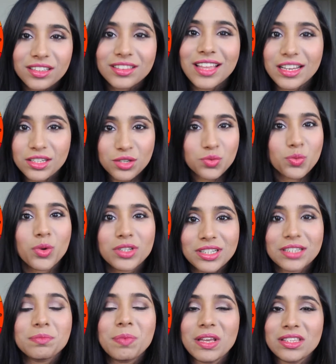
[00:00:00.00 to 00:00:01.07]
That is what
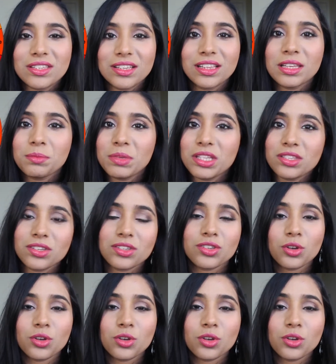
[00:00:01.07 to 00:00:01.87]
it basically means.